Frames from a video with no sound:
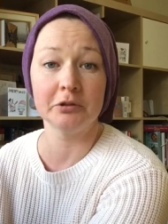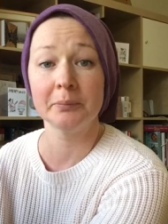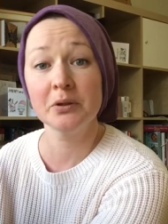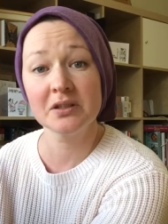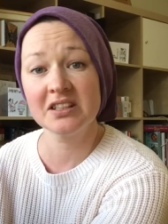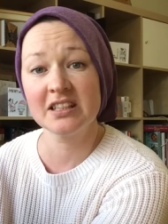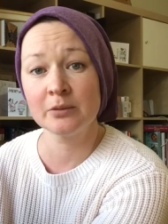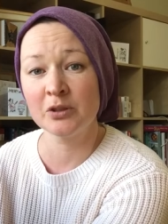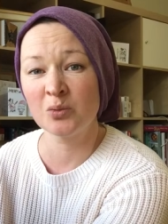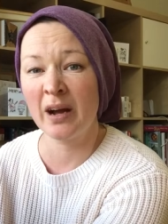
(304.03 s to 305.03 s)
your immune
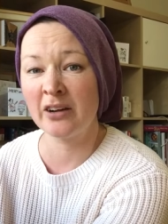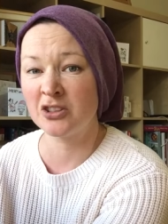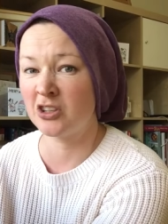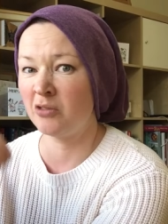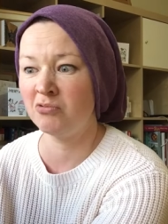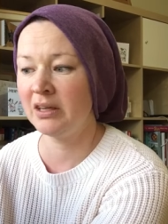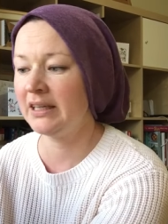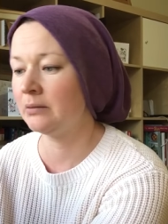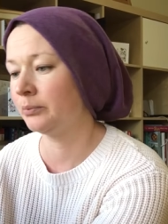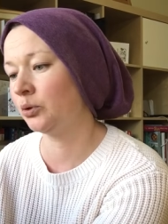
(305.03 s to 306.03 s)
system as well, so
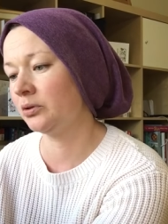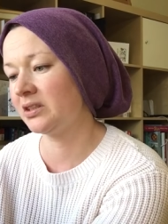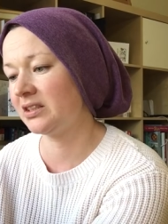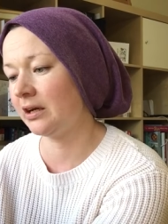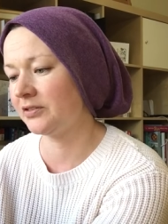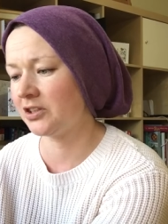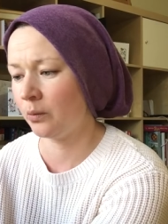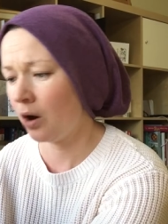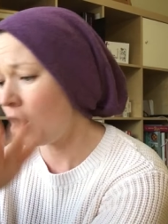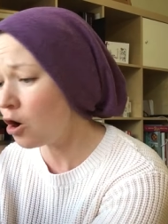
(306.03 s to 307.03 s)
really important stuff.
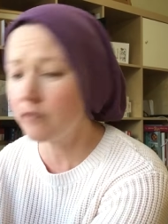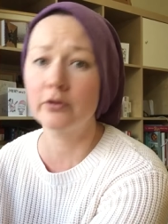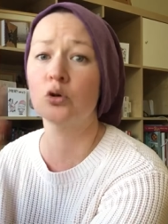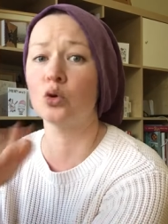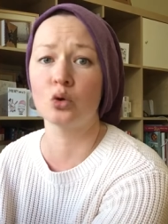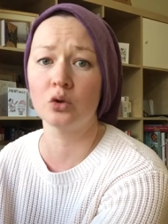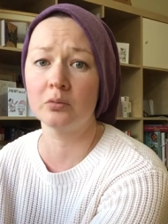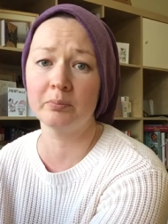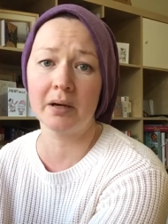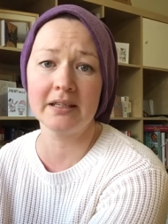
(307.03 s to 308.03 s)
So
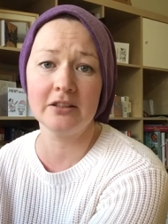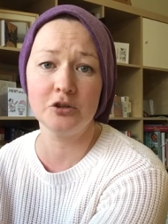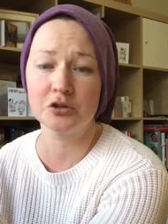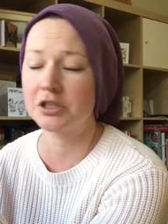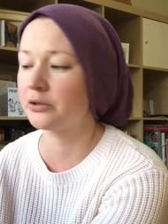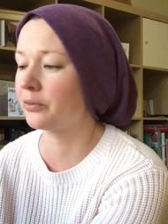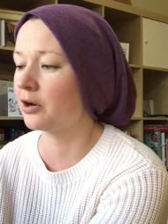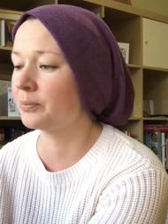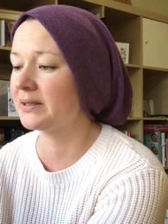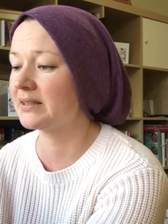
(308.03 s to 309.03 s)
overall, my nutritional
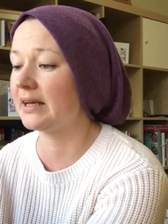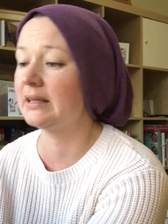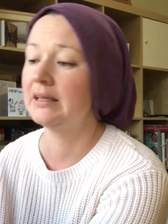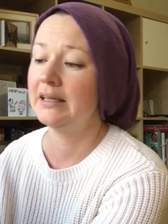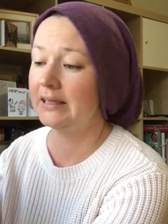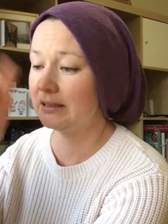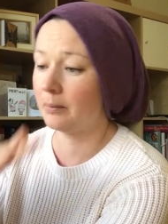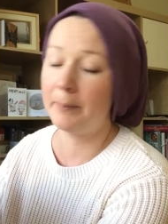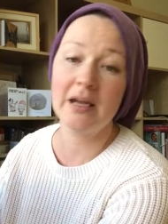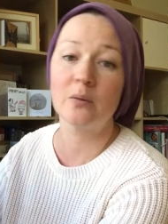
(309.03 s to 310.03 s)
therapist said in
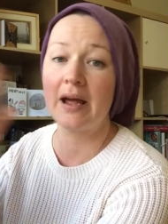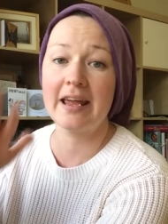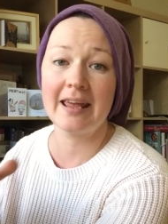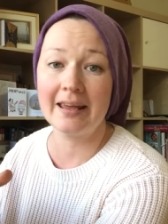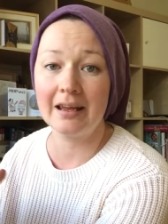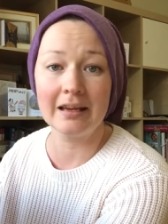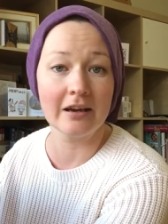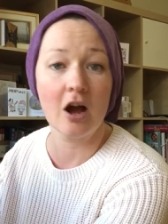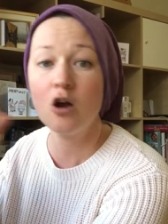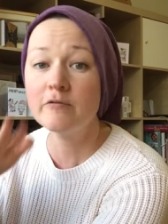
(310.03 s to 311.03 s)
a big way,
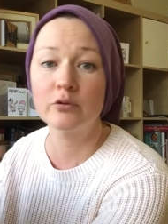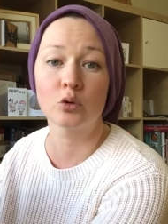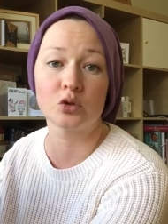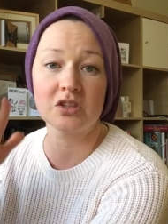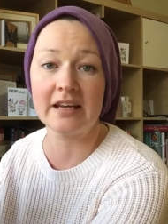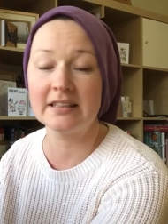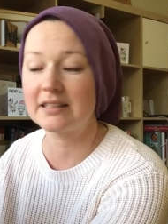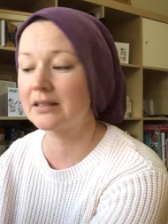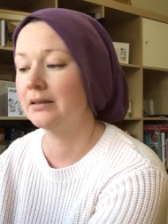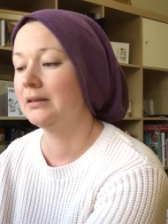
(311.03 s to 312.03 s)
in an overall
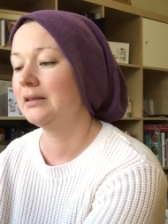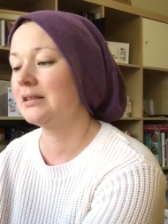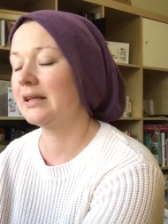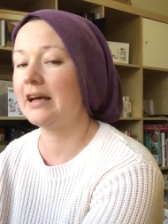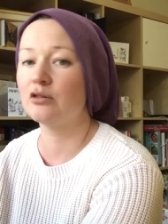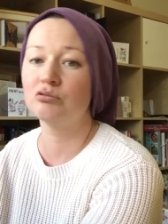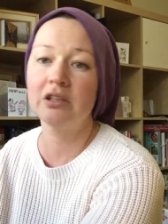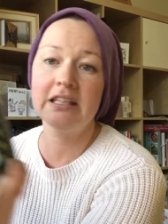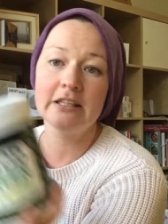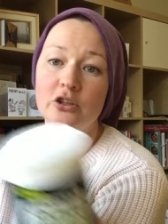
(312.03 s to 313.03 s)
sense, to get a
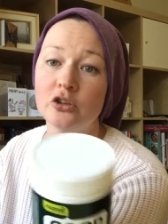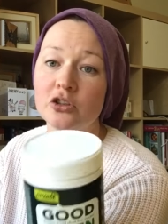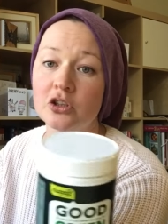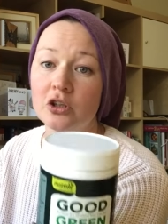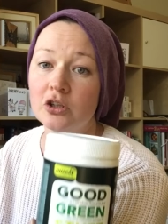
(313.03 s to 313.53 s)
really good